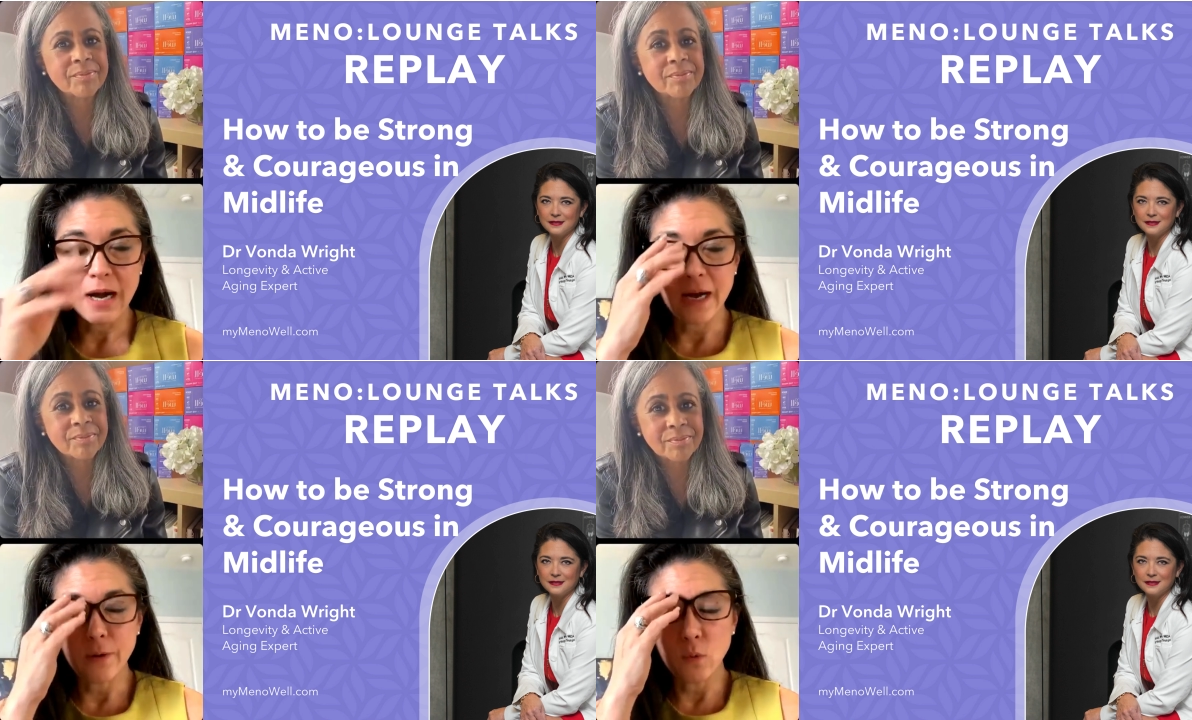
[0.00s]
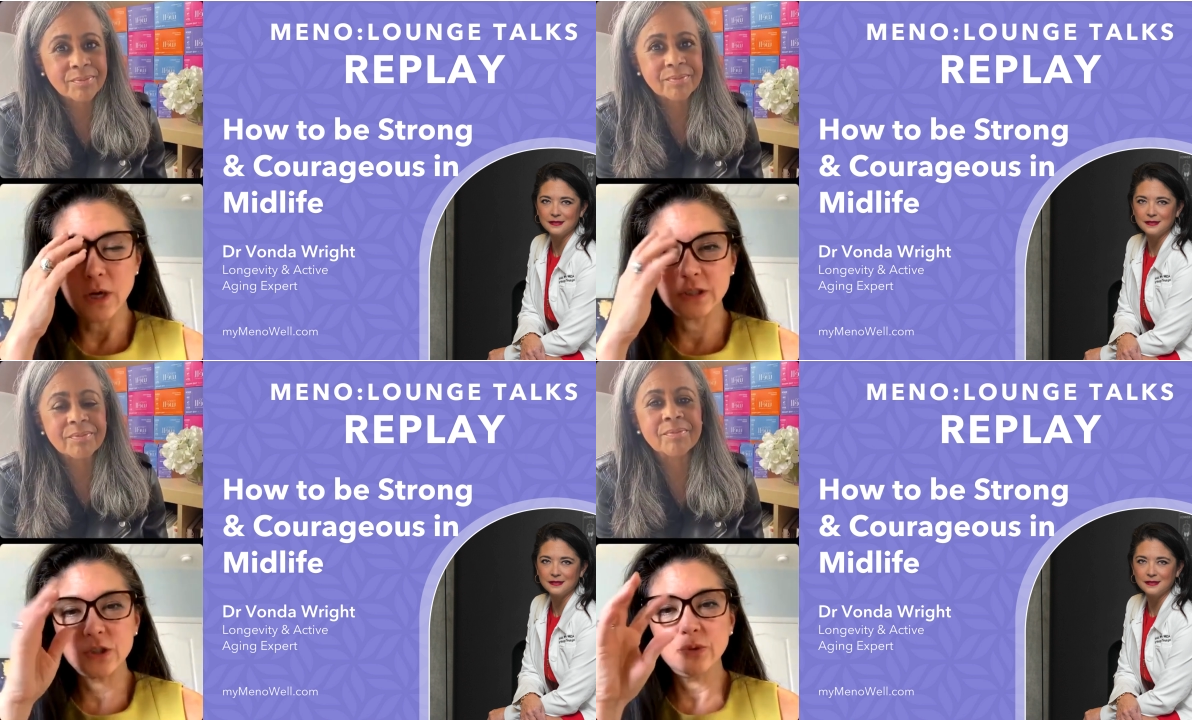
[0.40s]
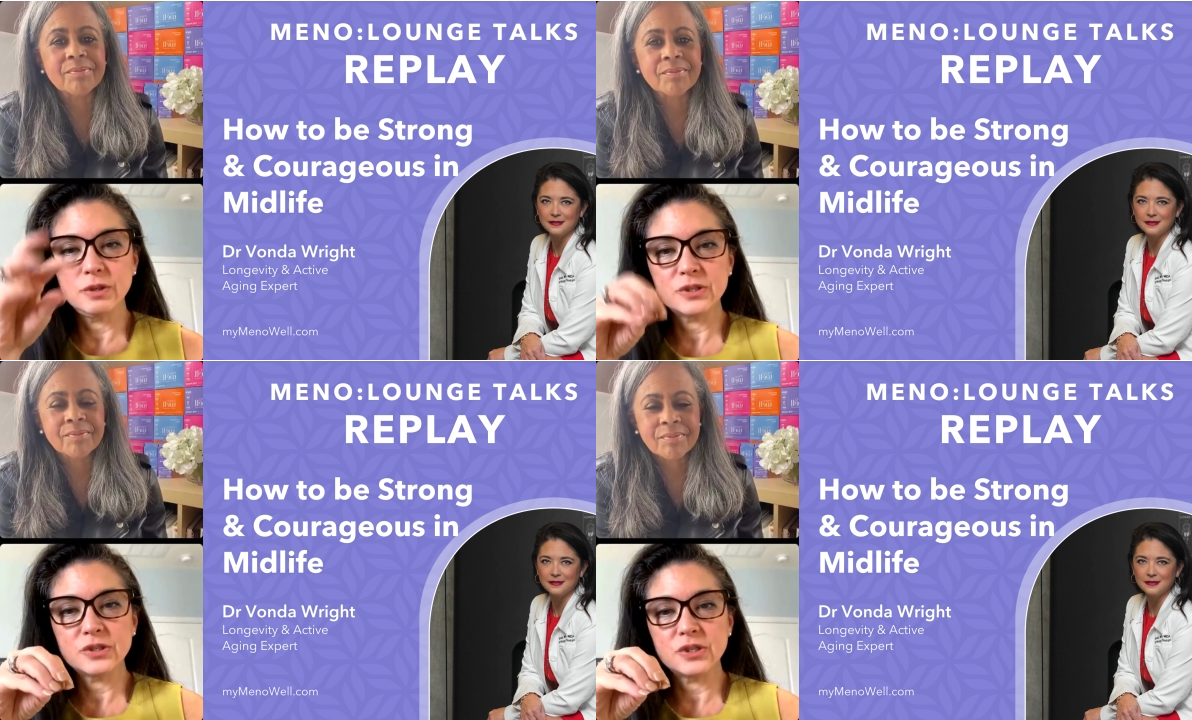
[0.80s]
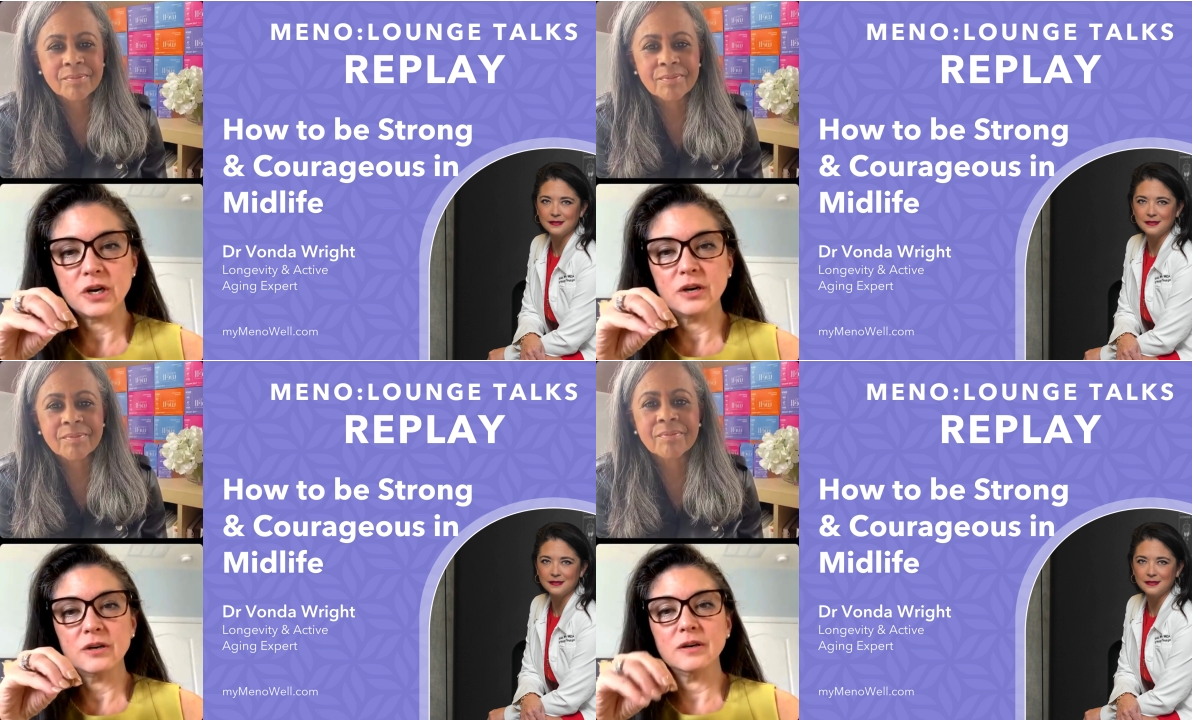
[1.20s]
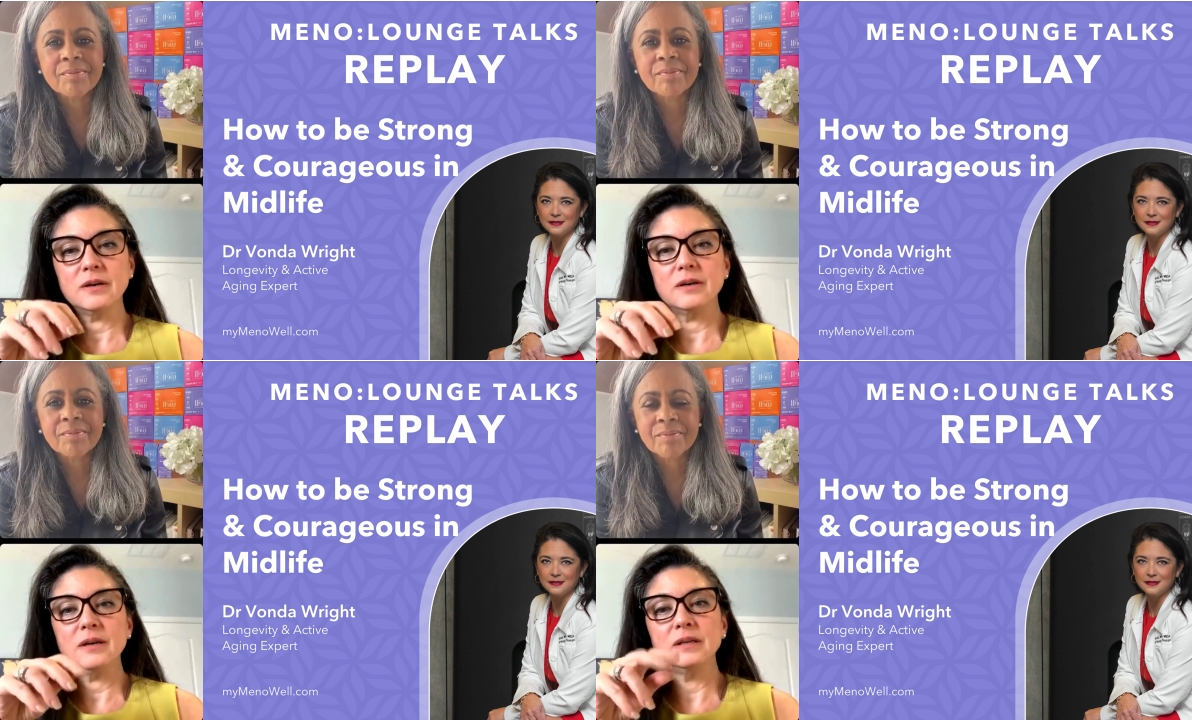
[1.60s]
Speaker 1: I want you to start
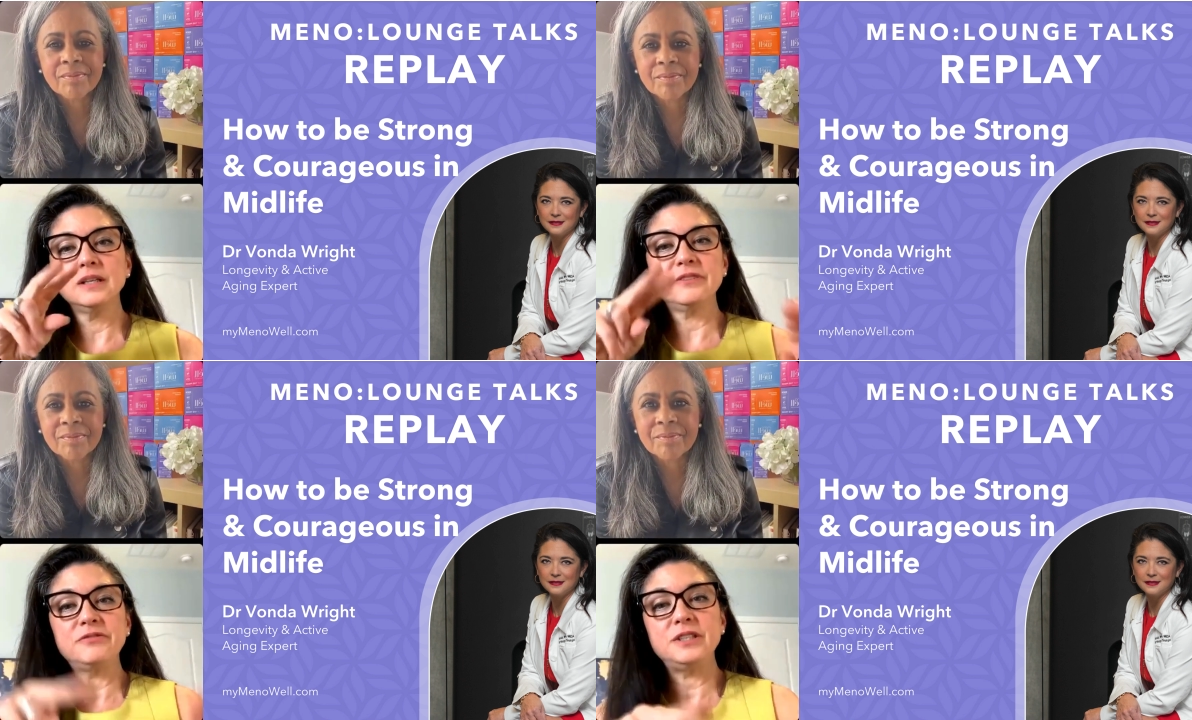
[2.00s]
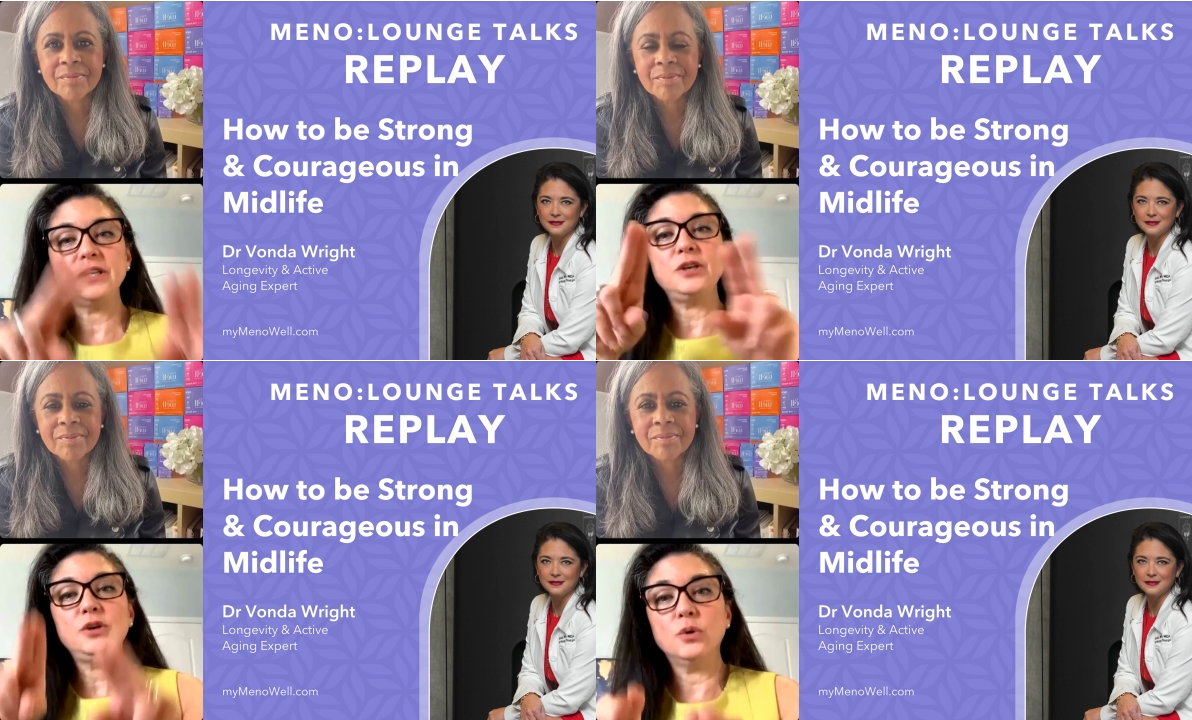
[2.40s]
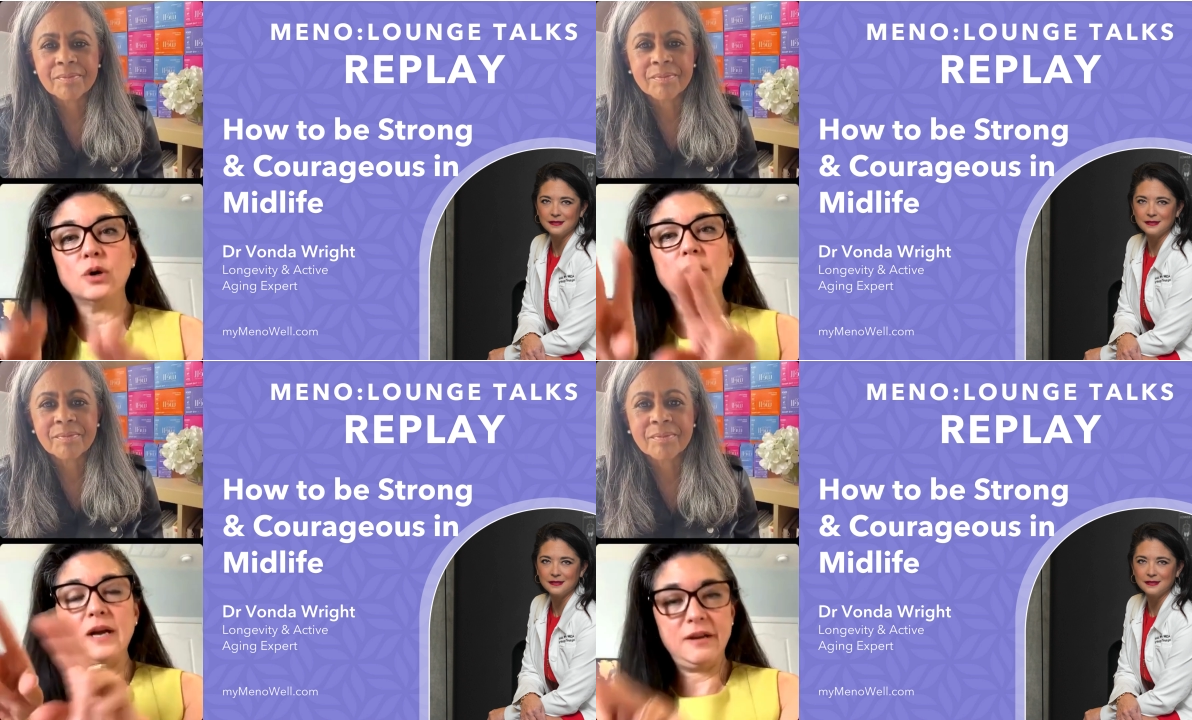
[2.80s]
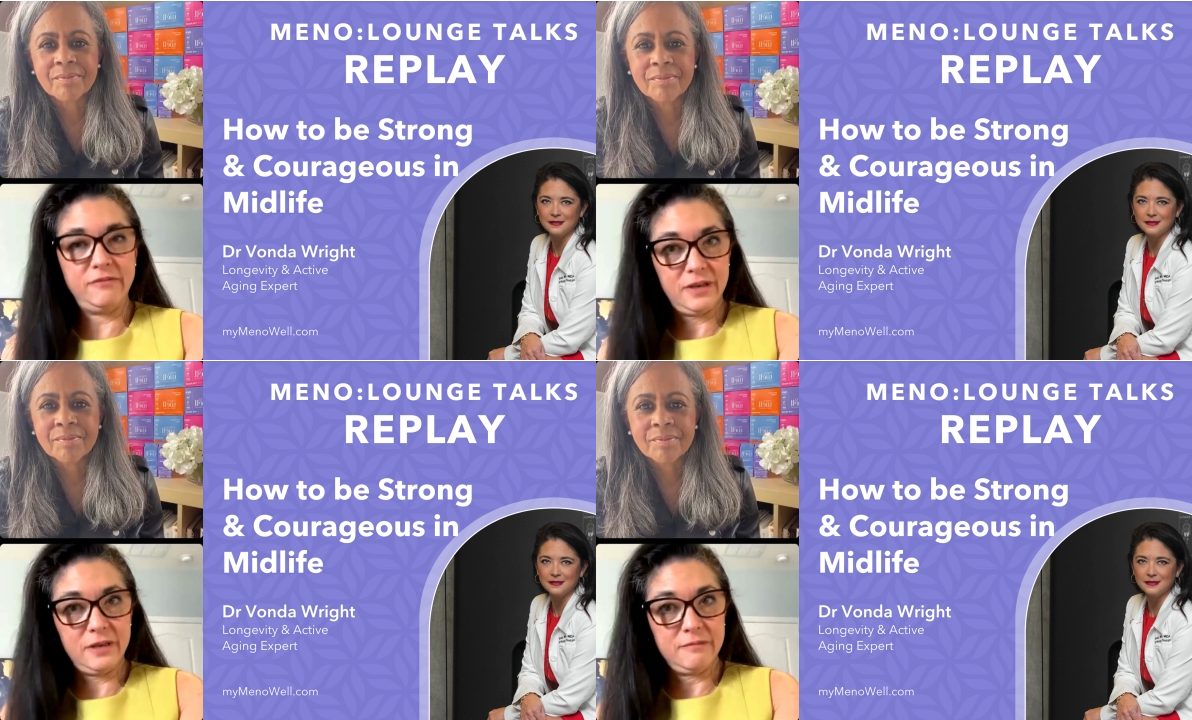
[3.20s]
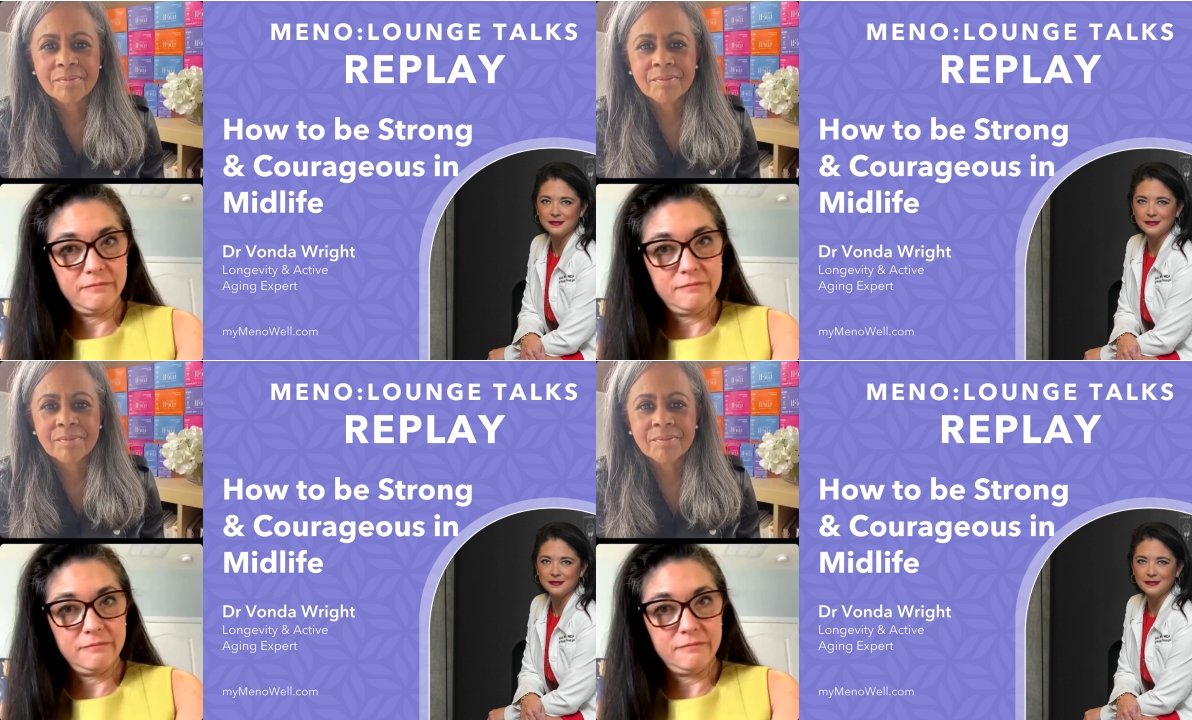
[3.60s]
lifting your heavy.